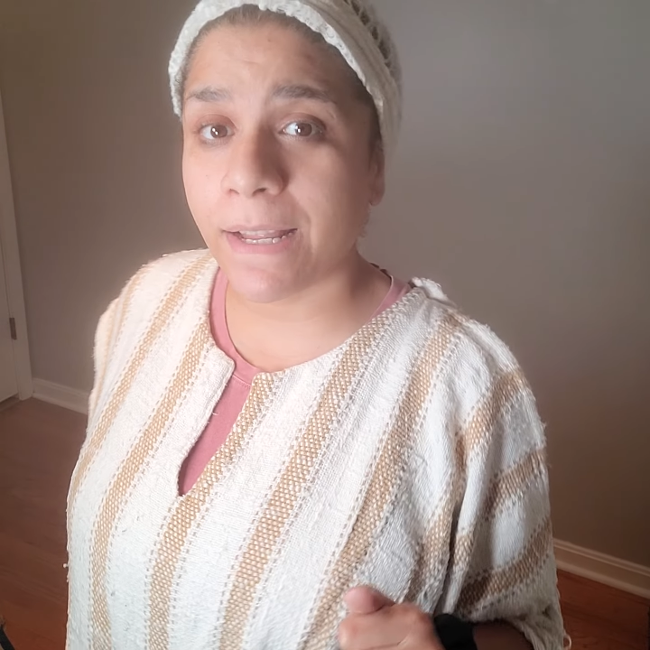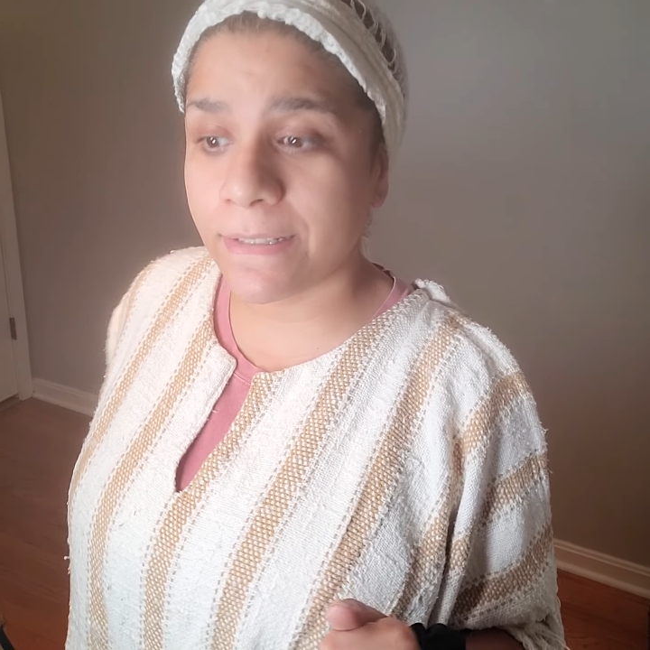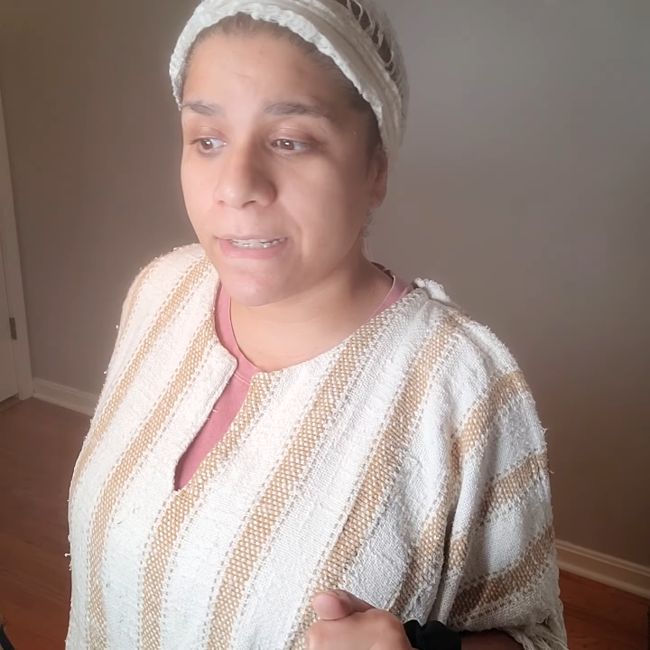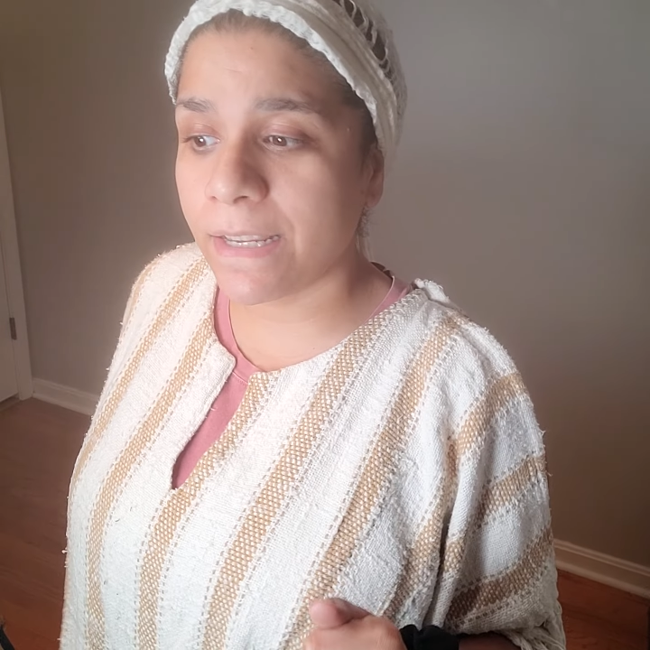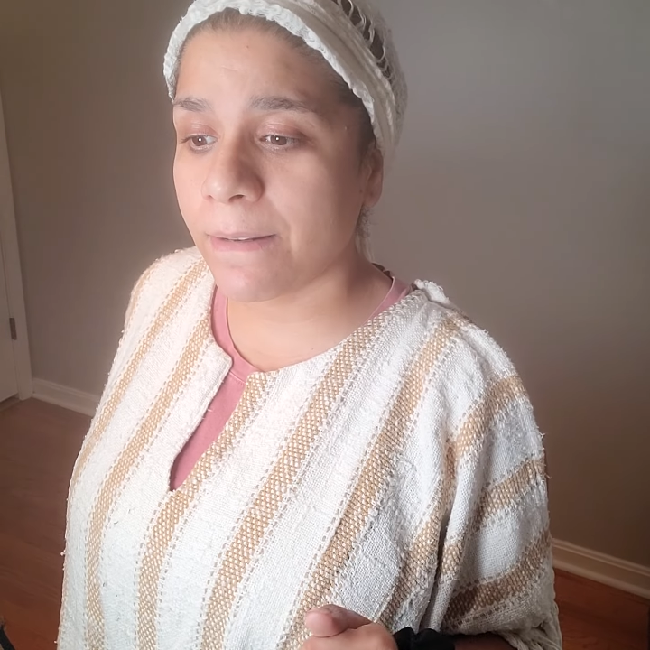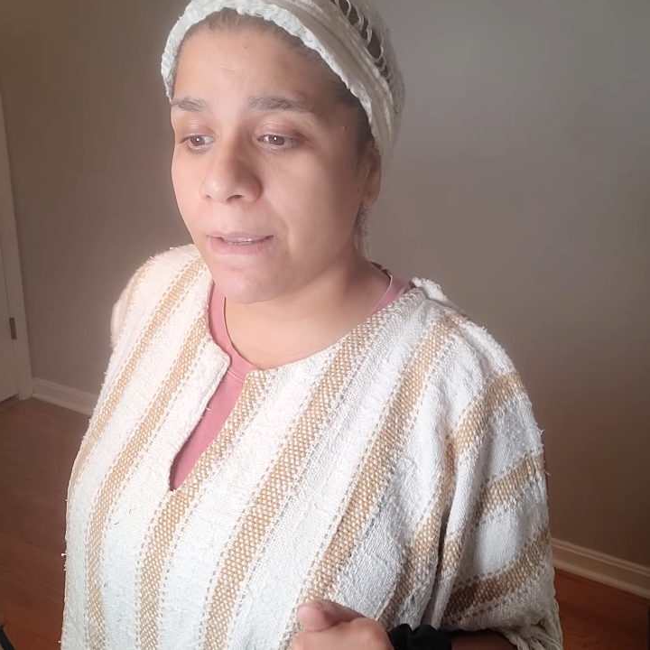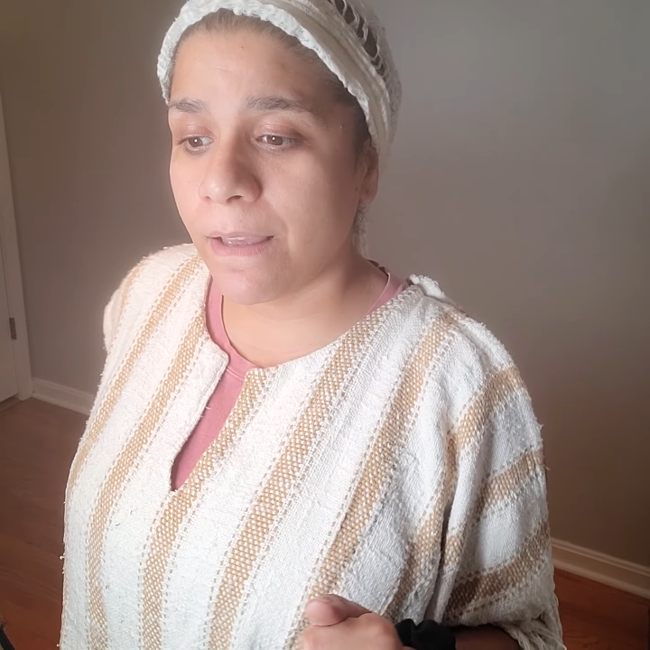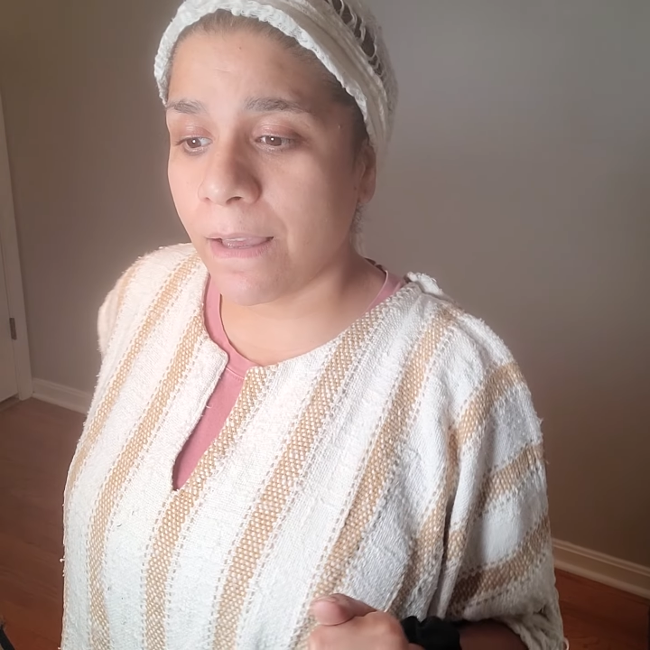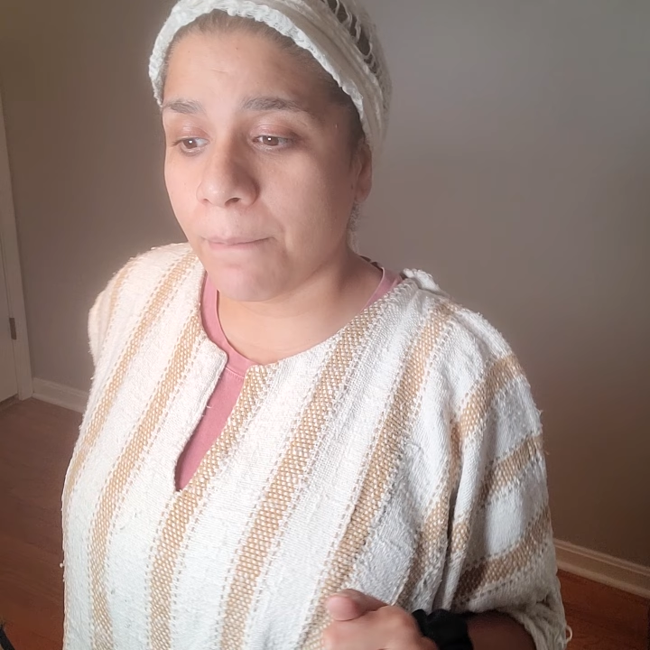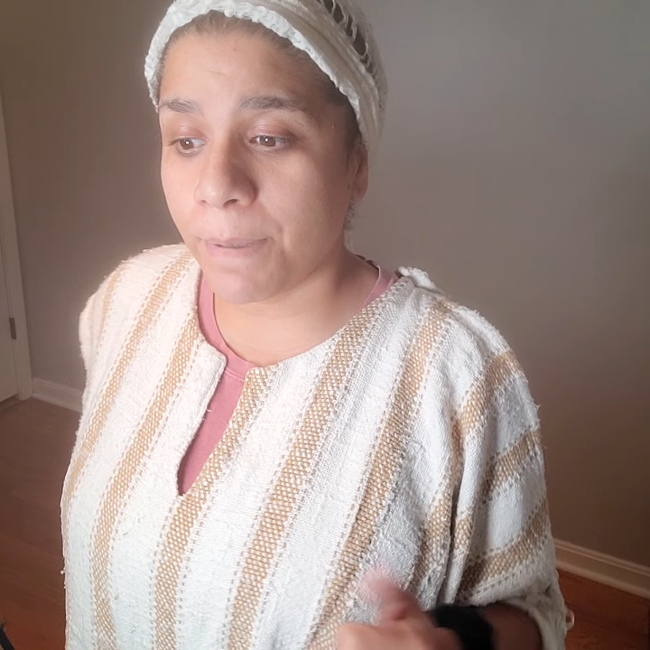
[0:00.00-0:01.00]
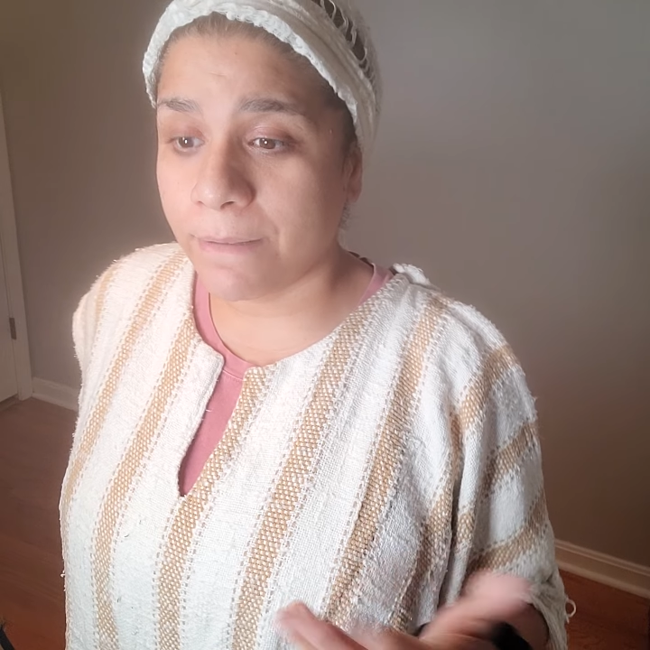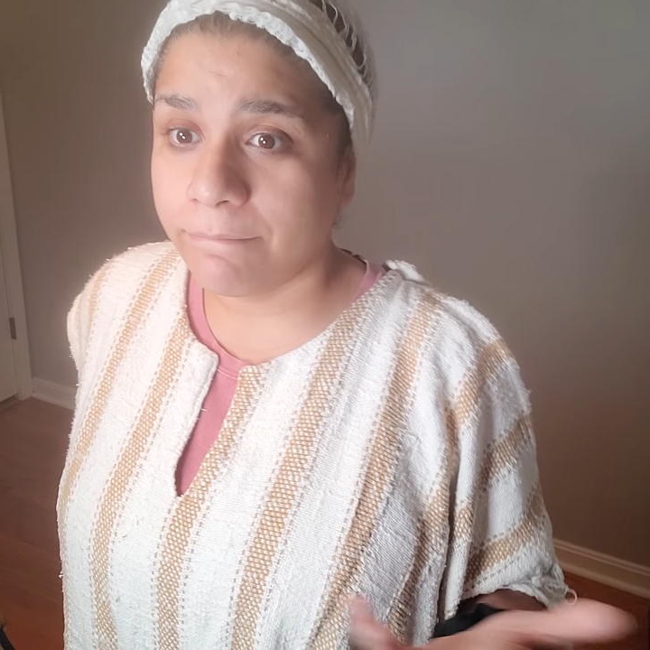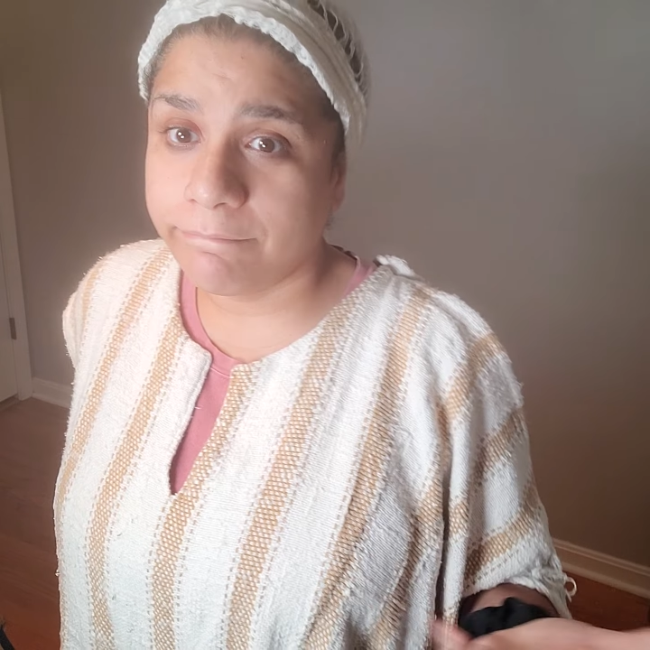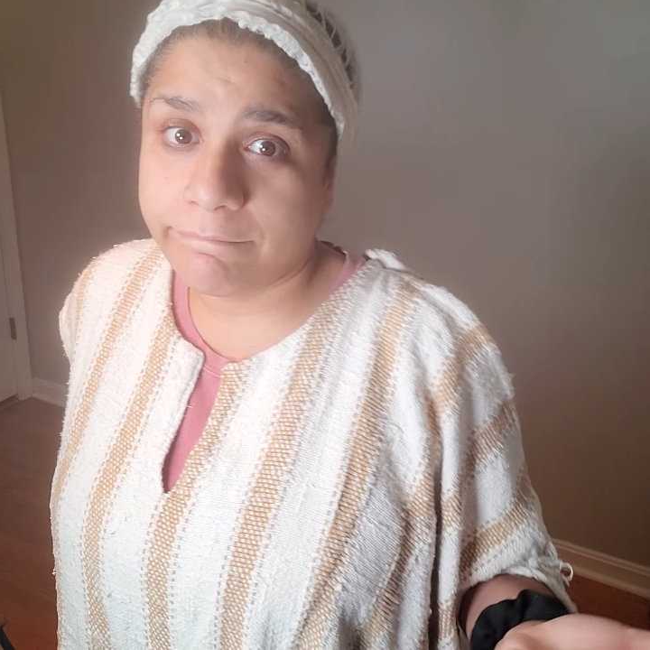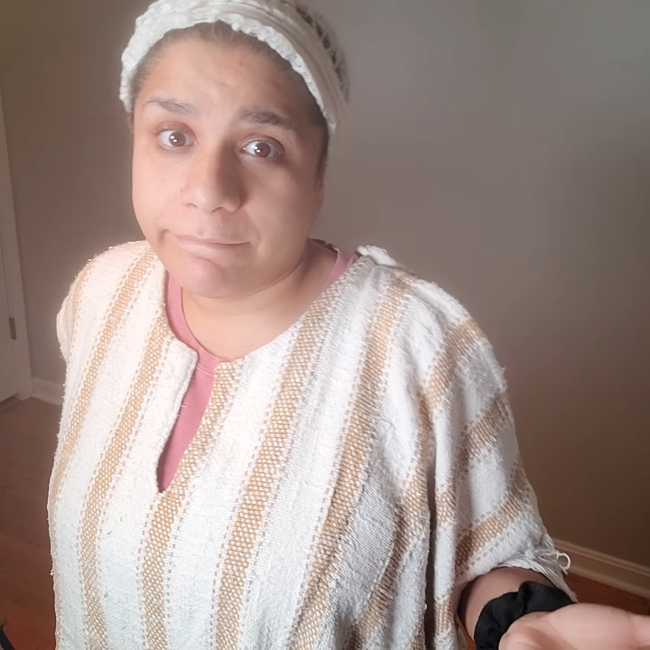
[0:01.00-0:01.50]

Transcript: I did it, but